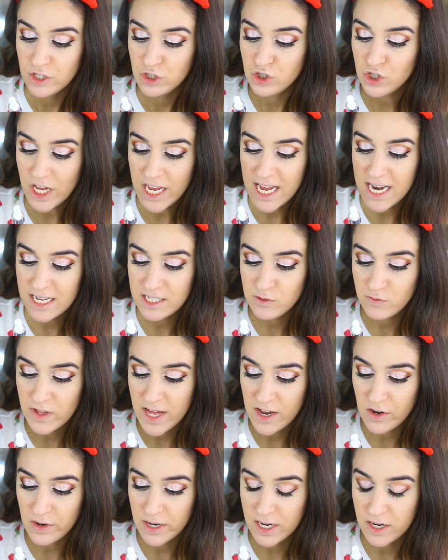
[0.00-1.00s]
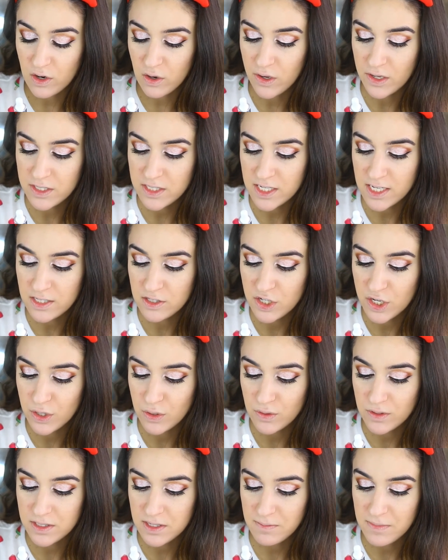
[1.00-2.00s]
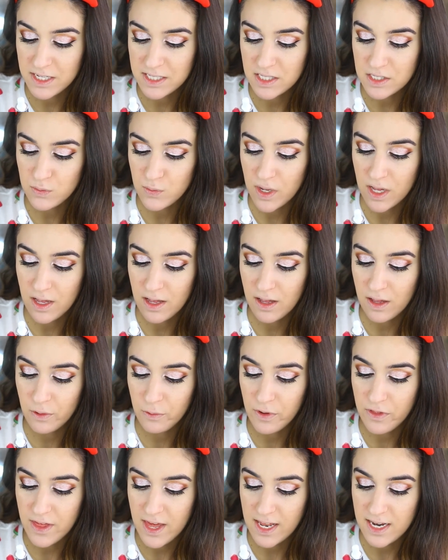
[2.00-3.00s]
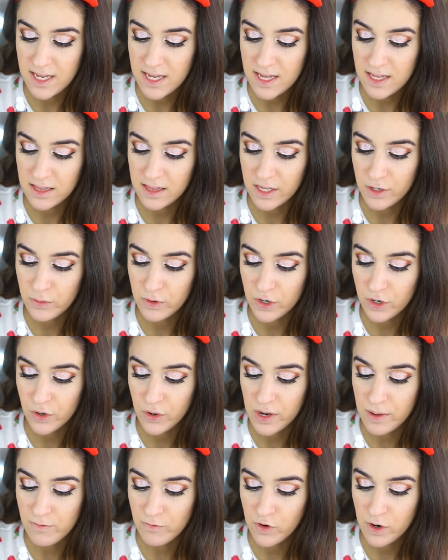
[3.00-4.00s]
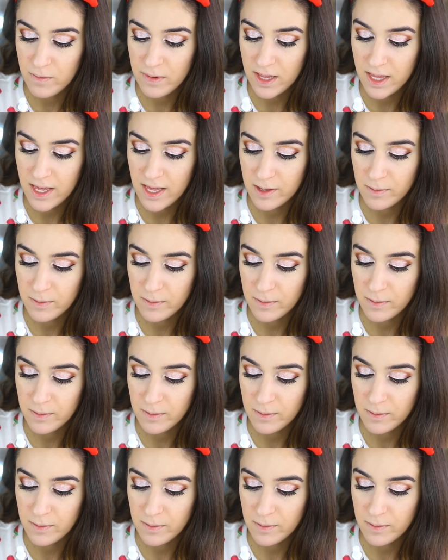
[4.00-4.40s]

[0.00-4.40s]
shade is flattering on all skin tones, mixes well with any liquid or cream formula,